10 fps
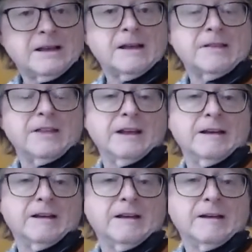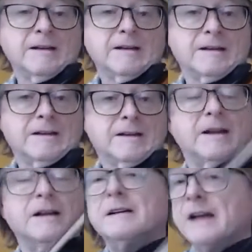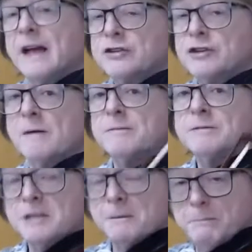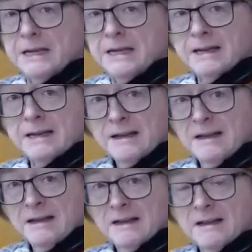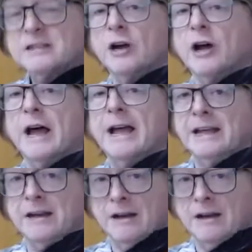Then F sharp to B to A.